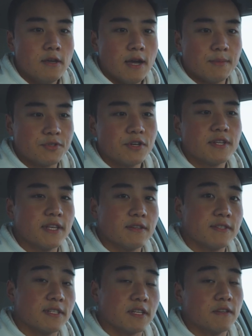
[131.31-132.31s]
I'm starting to get
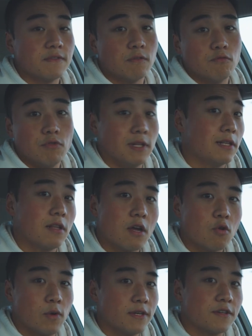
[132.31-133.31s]
sick of the really
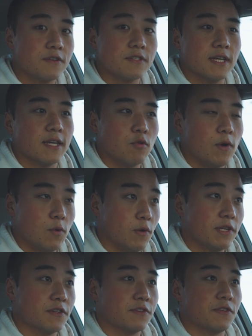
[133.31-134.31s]
long winters, like when
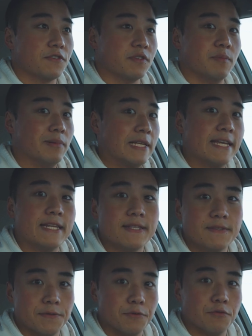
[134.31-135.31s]
winter starts to bleed
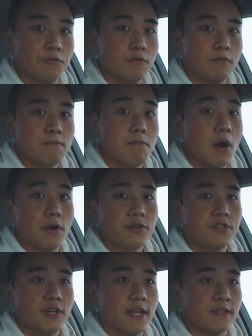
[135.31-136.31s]
into
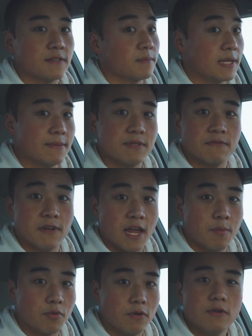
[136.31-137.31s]
March and sometimes even
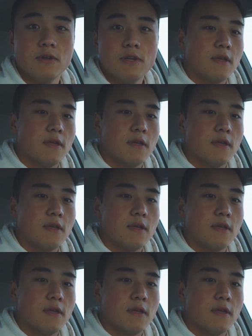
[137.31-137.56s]
April.